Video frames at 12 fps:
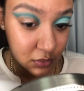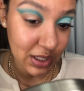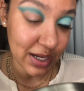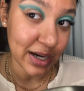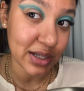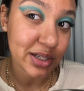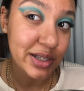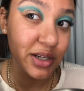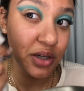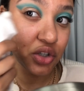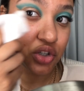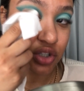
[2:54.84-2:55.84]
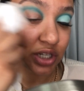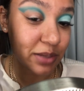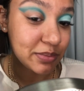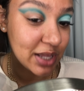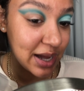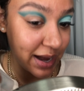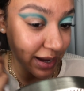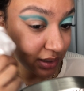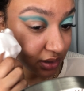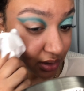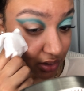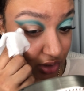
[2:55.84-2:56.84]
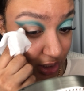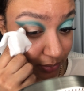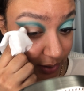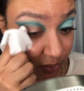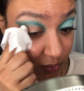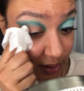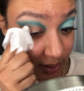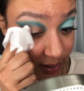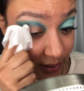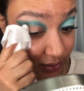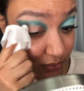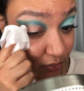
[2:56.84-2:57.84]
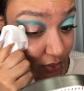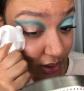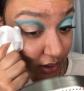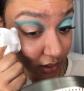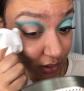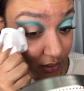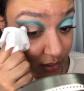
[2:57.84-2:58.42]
And I did shape the eye into the shape I wanted as well.